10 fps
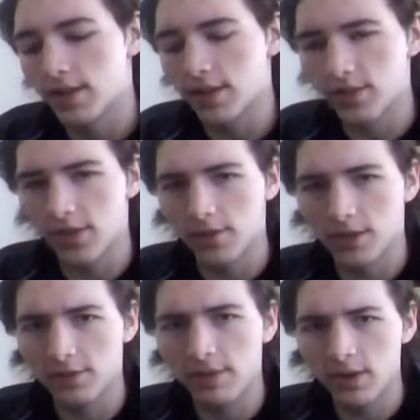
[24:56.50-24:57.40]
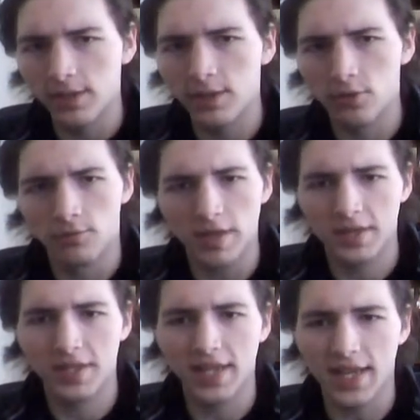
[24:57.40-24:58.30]
so there's very little
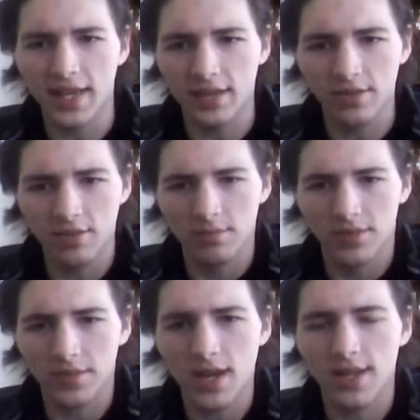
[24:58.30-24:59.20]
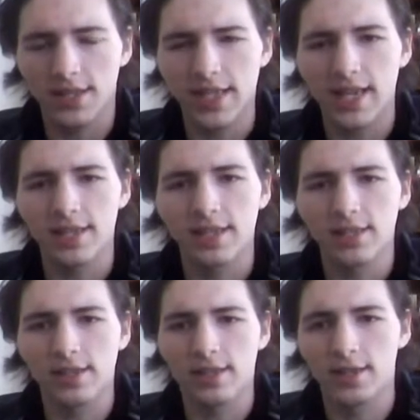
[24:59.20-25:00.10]
risk taking in terms of
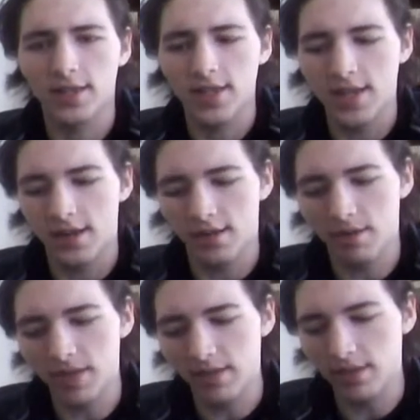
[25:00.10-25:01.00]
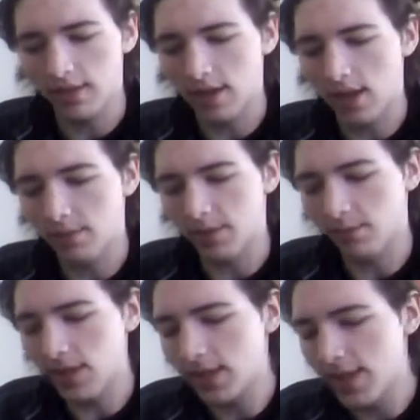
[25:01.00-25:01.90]
content here.
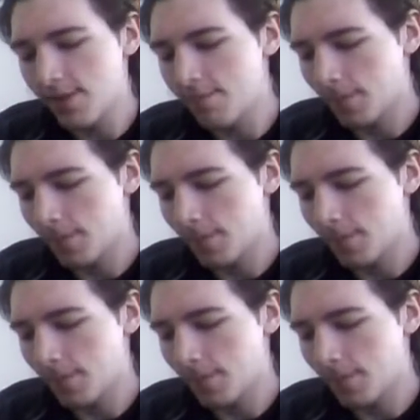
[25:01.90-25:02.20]
Really,